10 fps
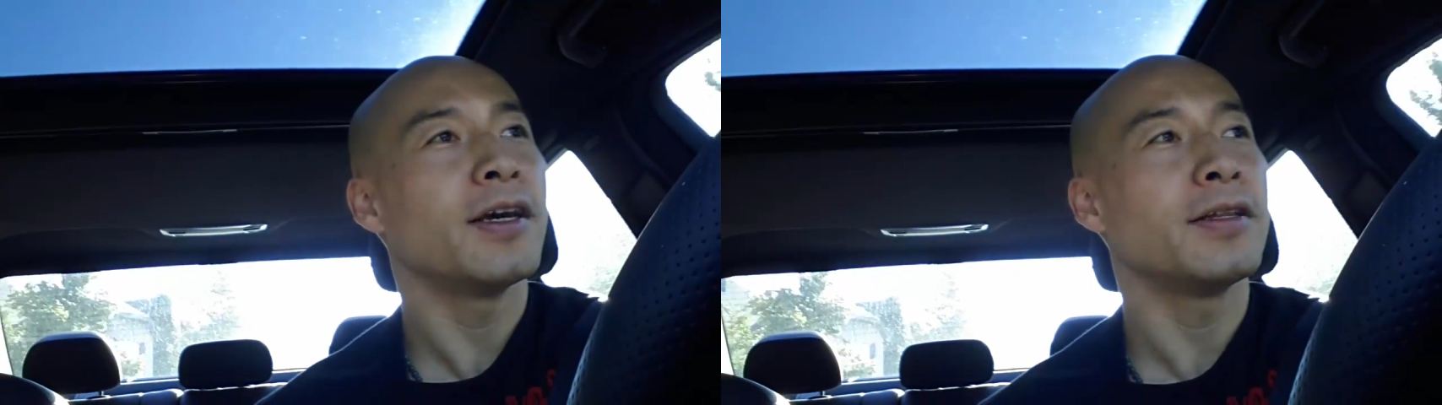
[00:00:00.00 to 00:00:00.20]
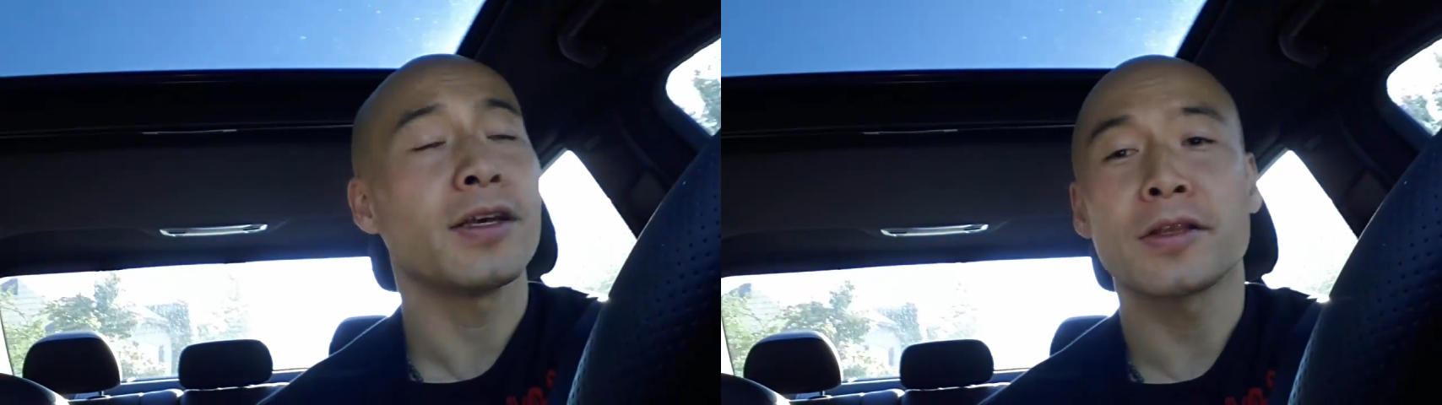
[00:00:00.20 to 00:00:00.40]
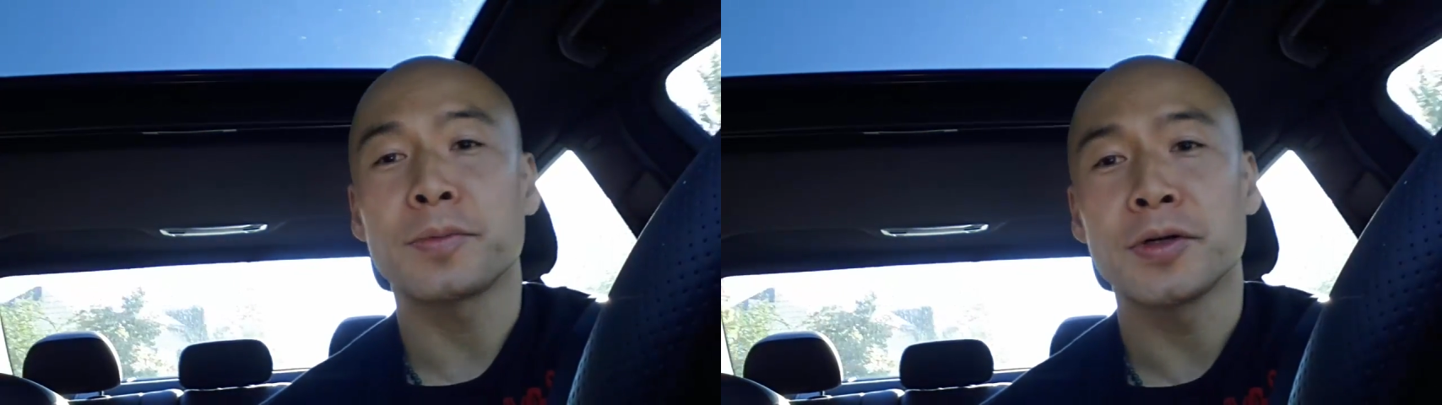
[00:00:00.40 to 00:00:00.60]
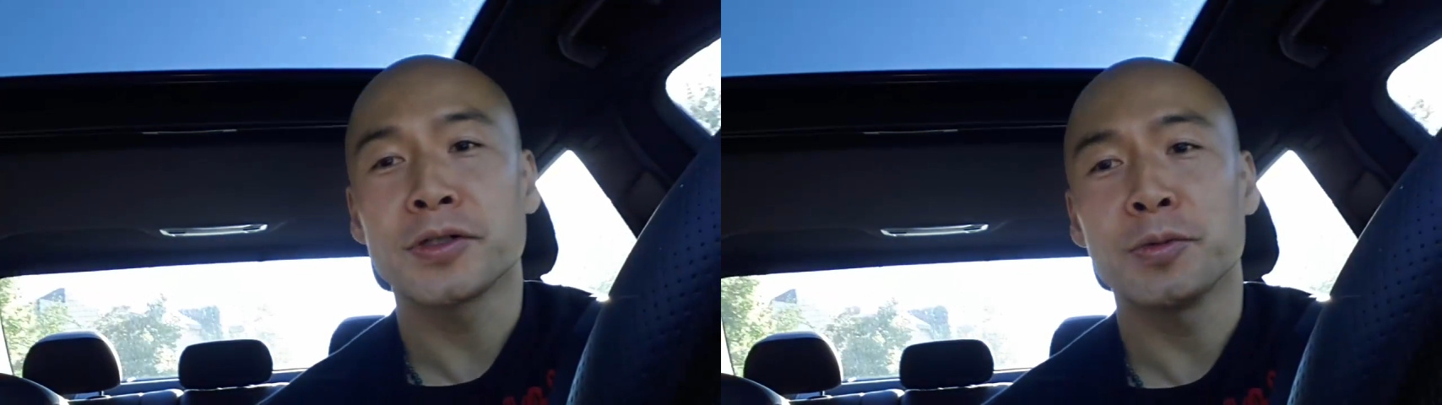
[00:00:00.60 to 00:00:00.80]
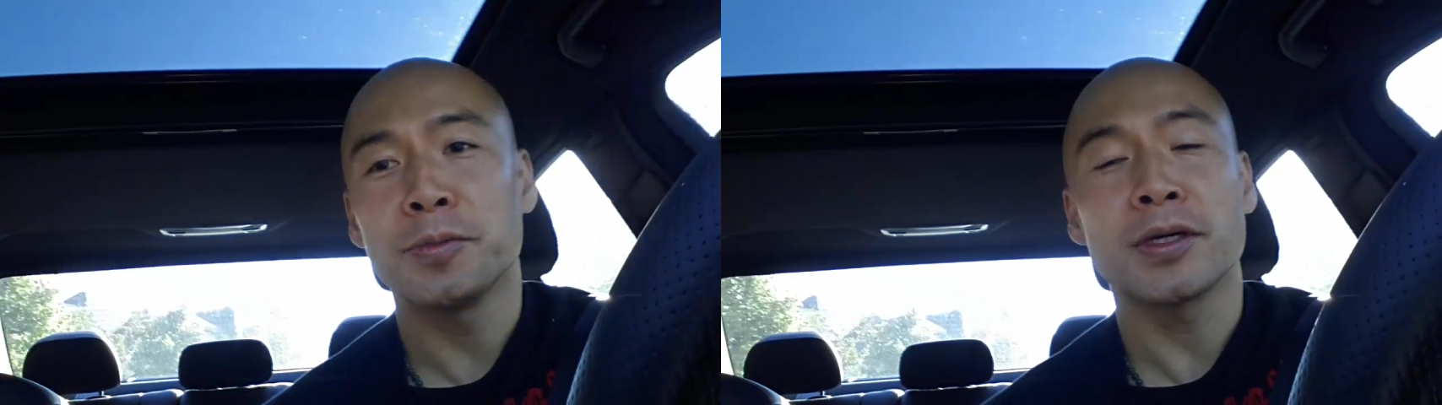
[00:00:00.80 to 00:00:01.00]
the other
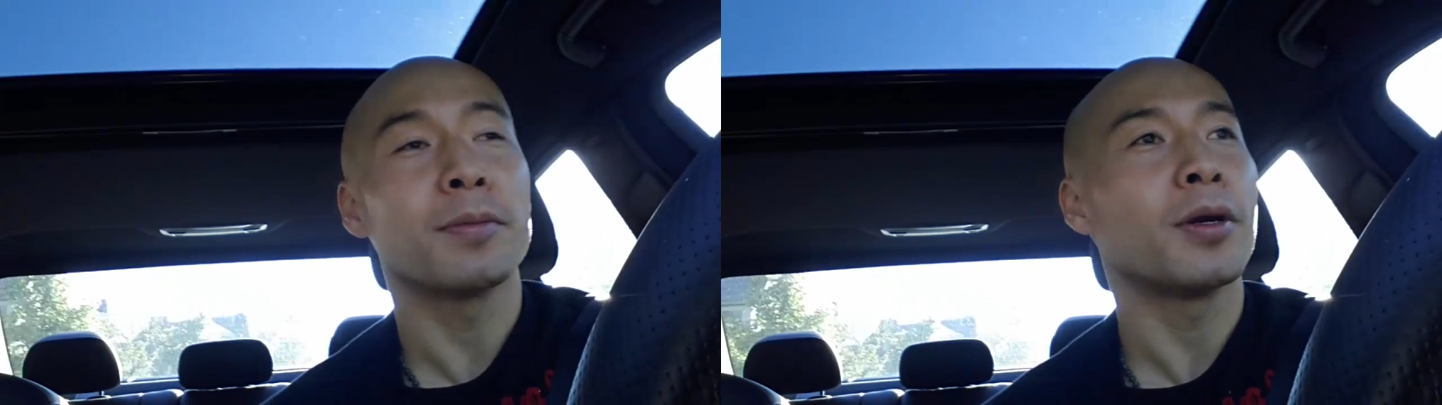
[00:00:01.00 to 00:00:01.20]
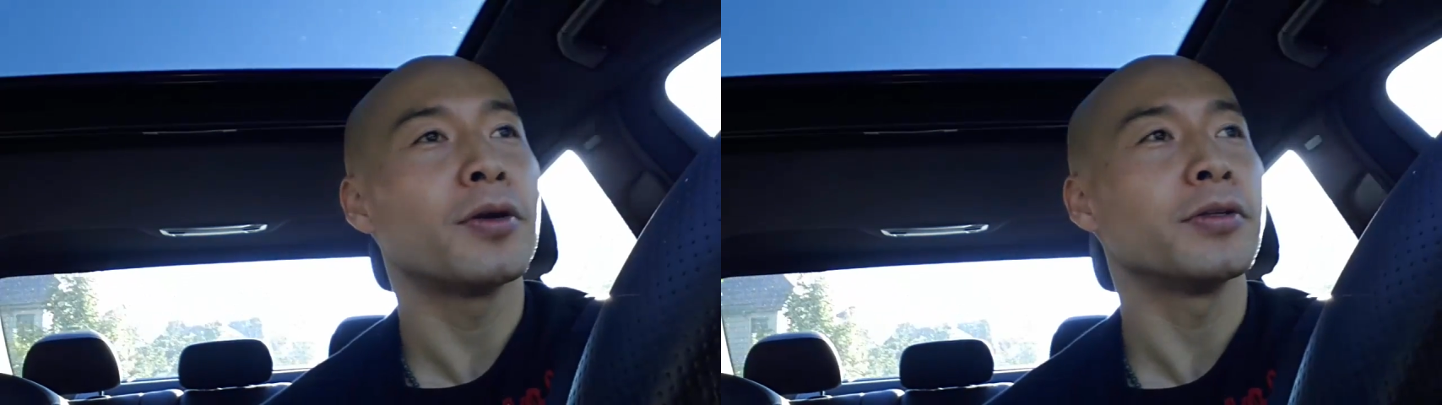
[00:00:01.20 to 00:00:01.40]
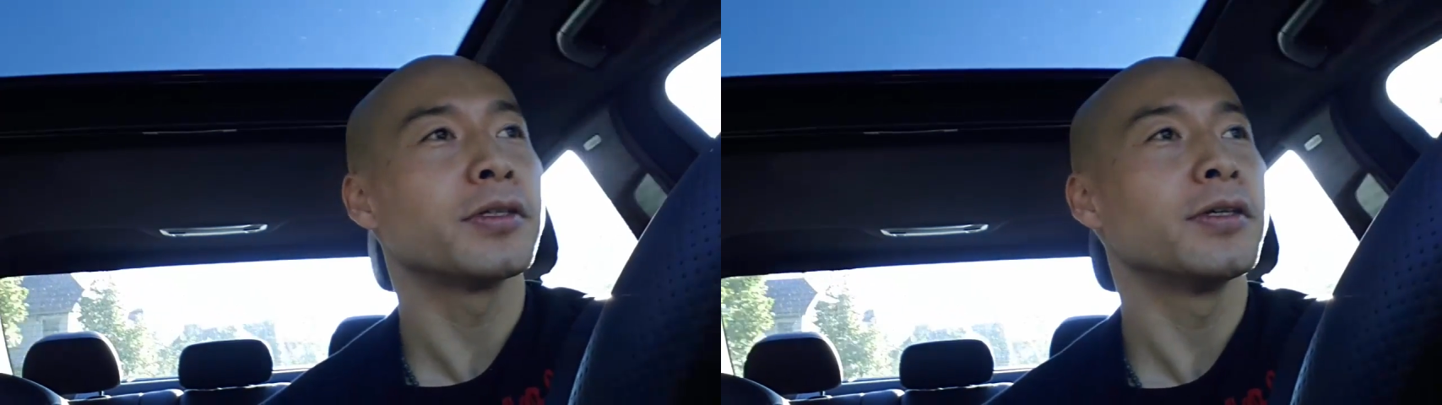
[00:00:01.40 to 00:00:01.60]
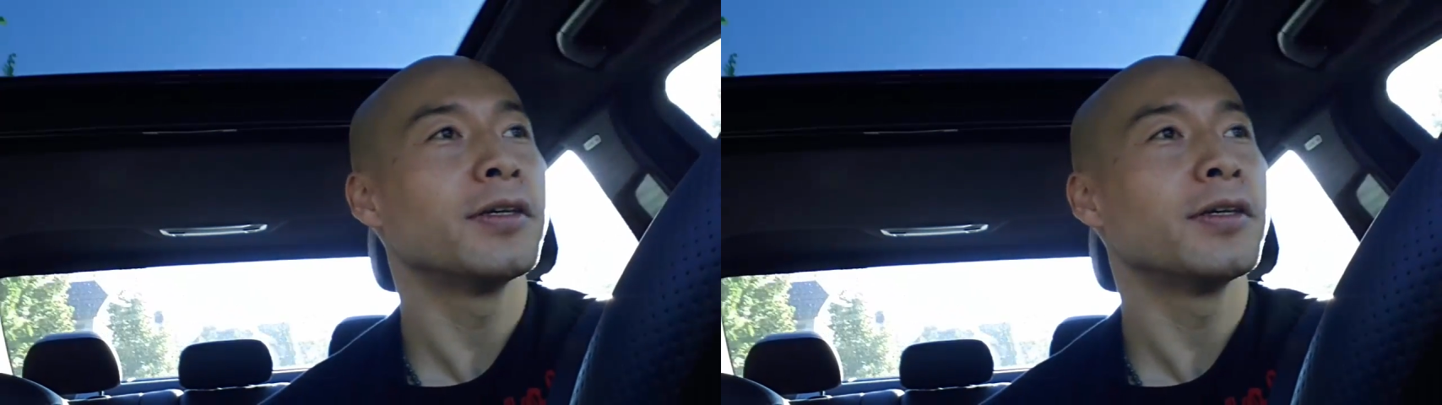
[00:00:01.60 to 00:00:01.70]
person will become hurt.